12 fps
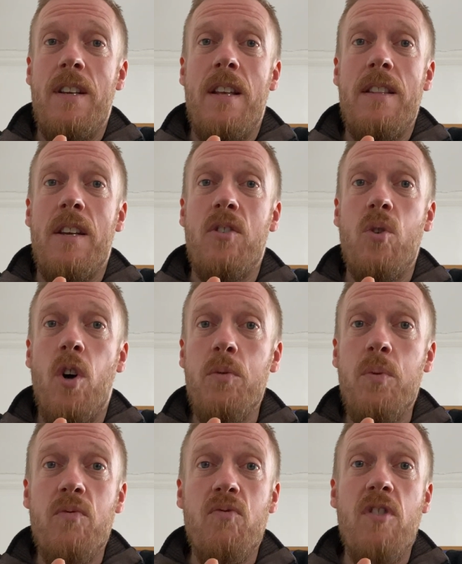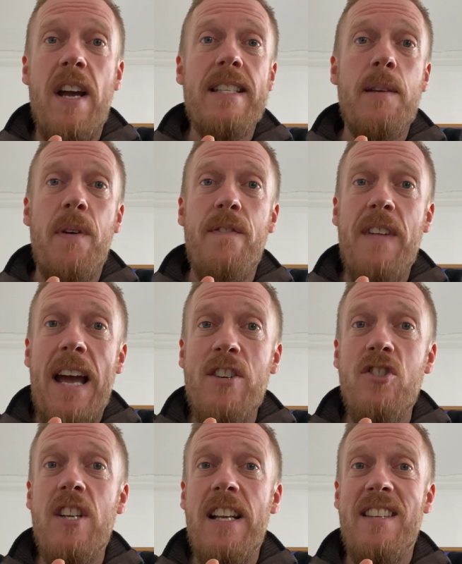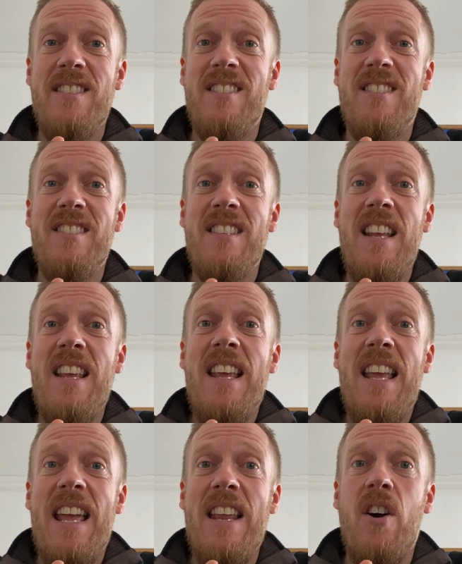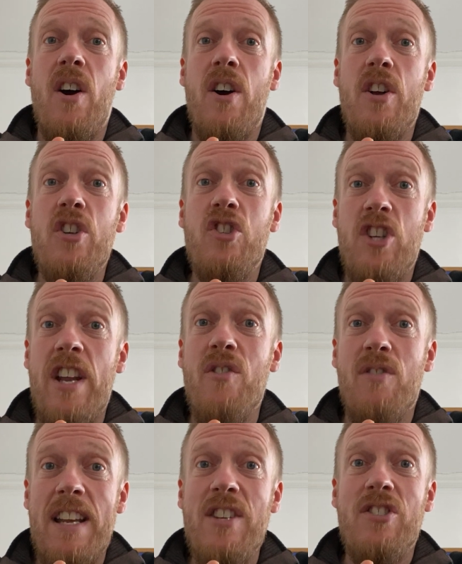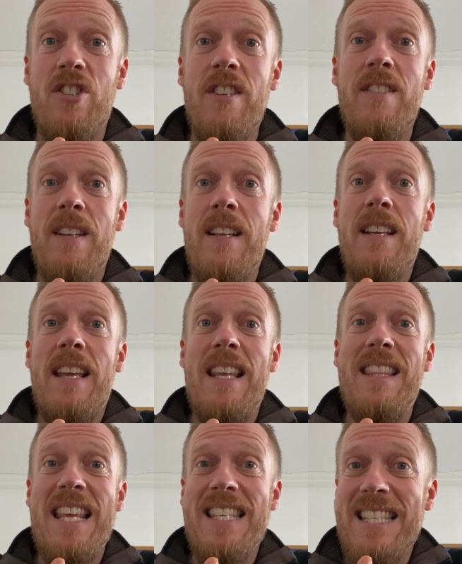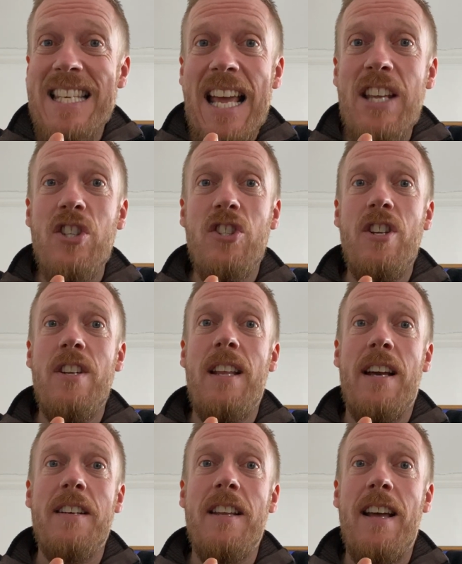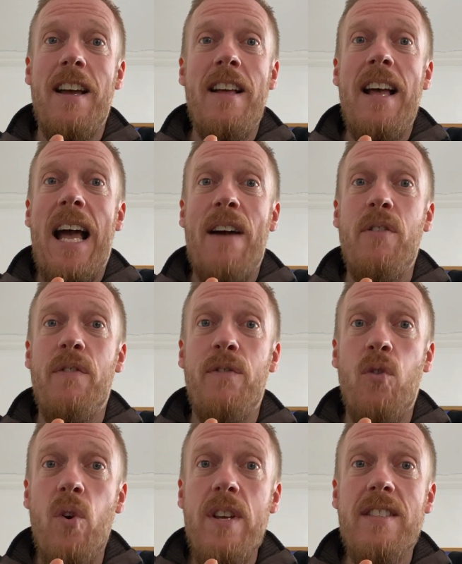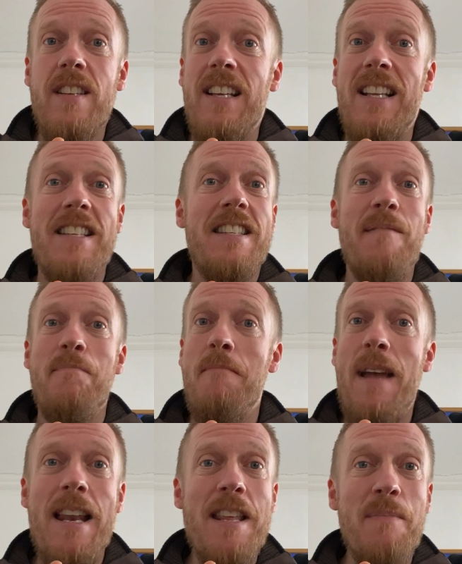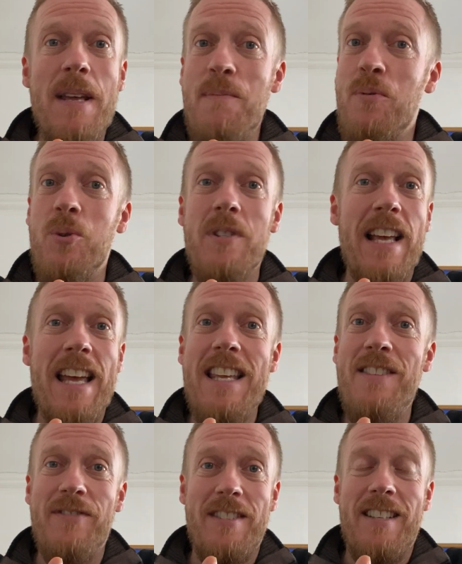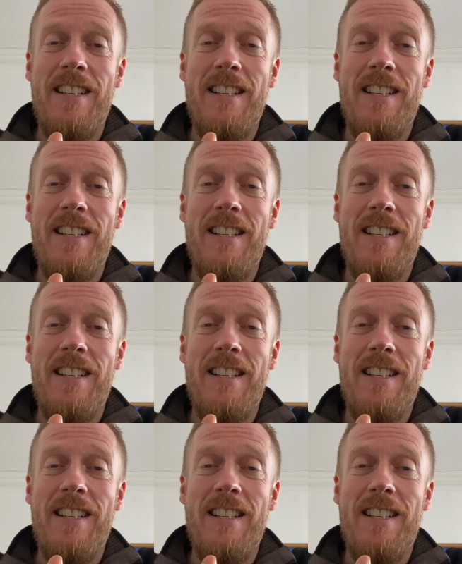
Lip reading: that God would raise up evangelists in our generation, in this nation, that are going to have a voice and are going to see many people saved.